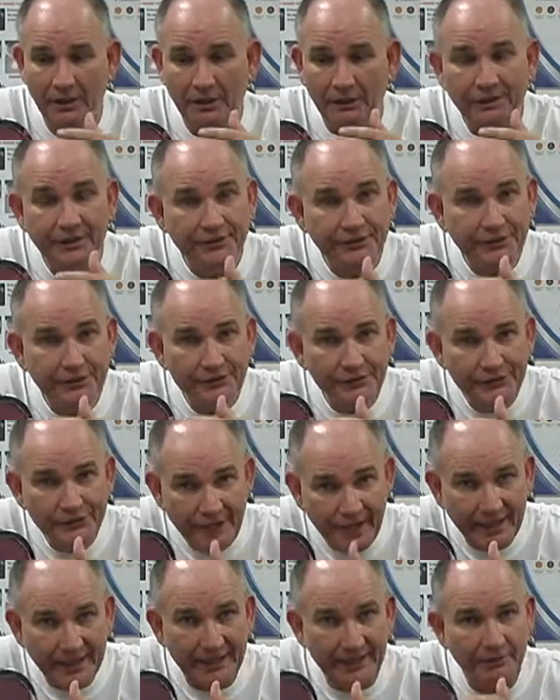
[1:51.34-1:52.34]
This is
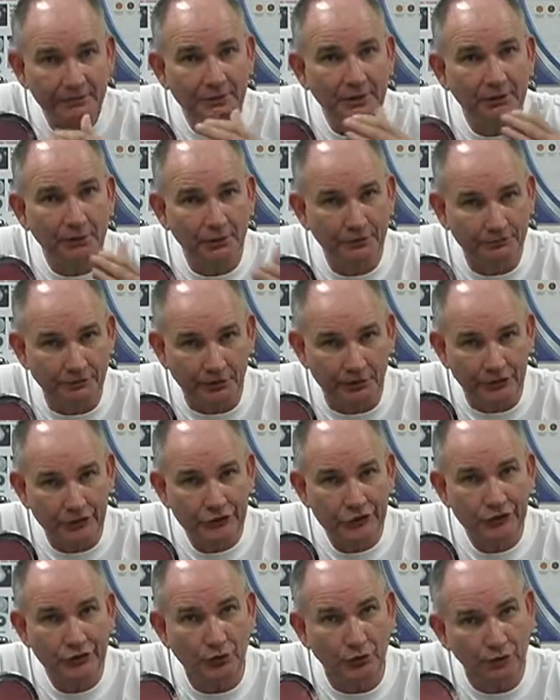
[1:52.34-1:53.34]
negative, the reverse,
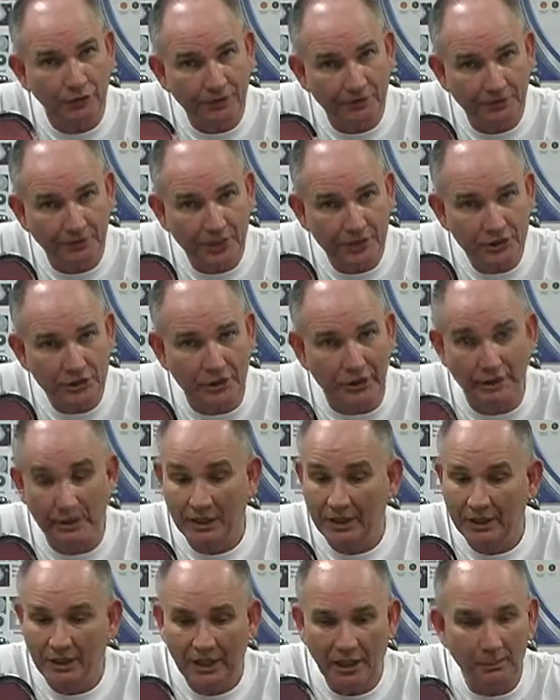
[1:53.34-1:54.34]
so refreshing.
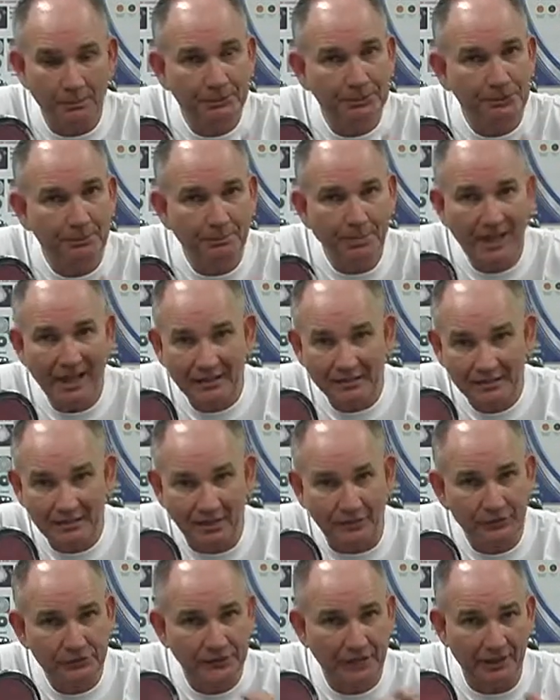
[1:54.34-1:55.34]
Helps the
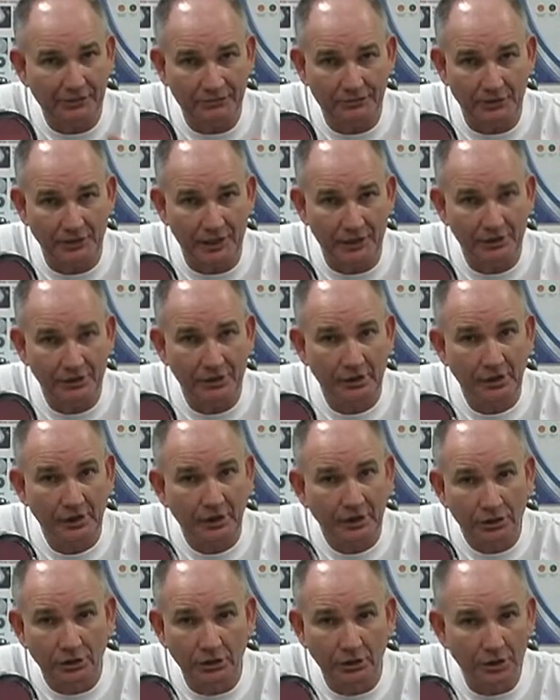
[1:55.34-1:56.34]
bathtub stay fresh,
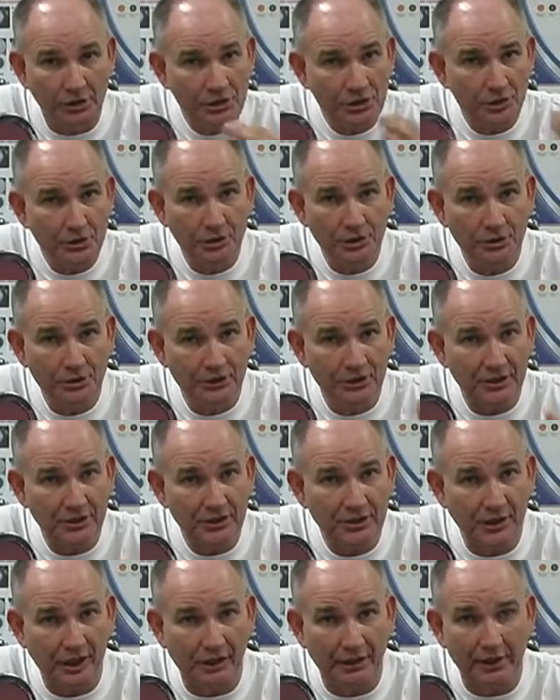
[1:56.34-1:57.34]
you know, as you use this
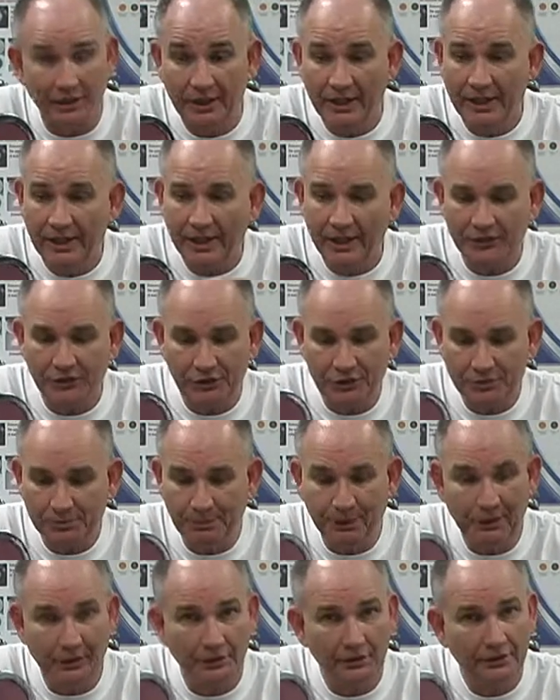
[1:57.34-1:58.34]
shower. And the
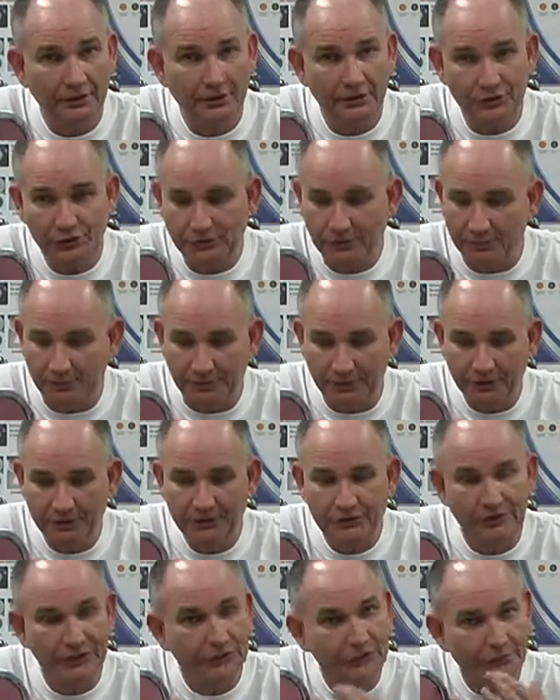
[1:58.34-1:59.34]
smell is
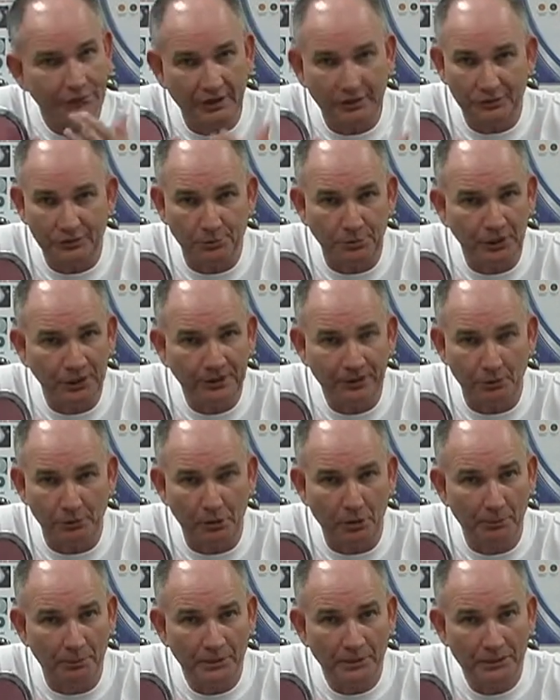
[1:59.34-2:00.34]
tremendous. It's really
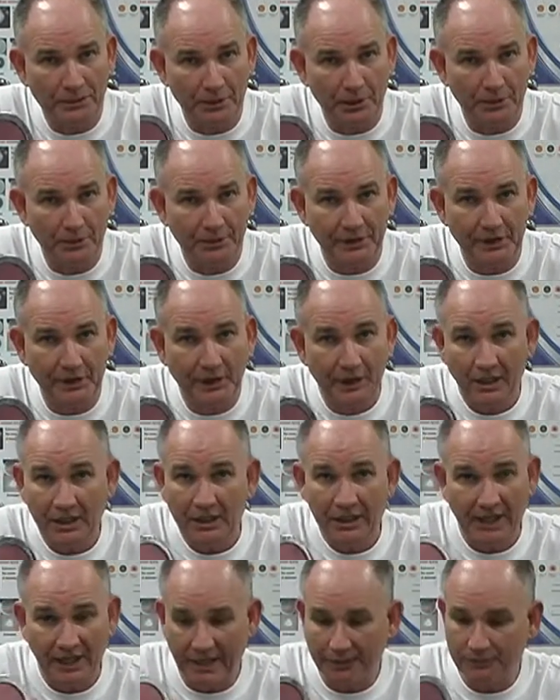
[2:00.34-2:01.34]
aromatherapy.
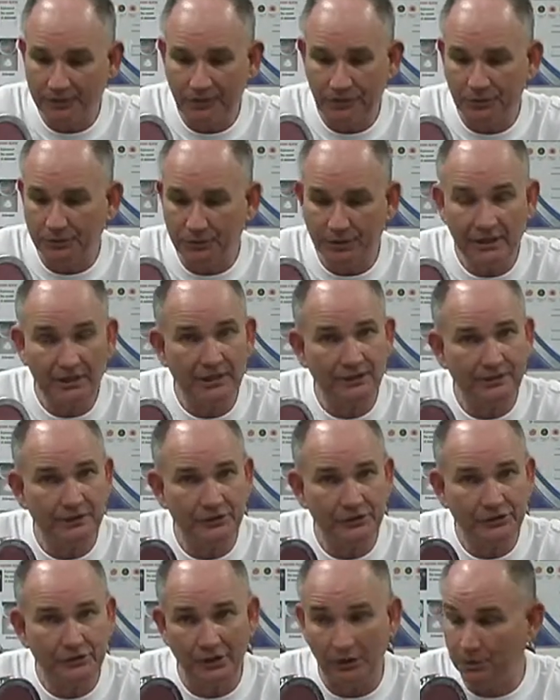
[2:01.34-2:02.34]
You have it in 4
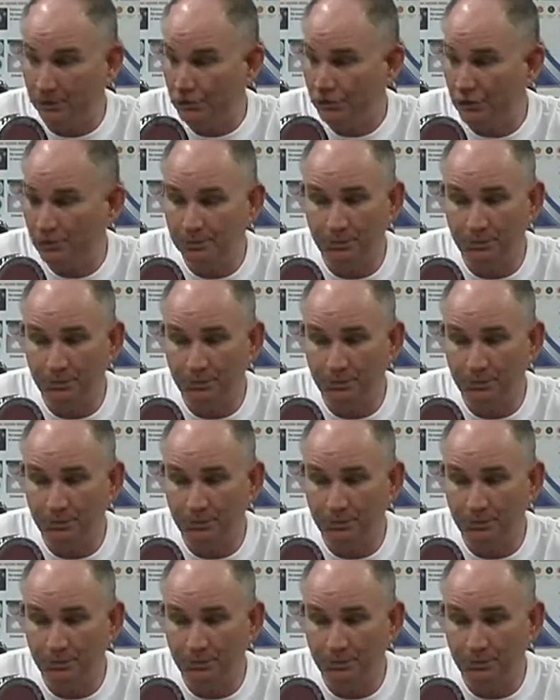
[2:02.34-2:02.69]
different scents.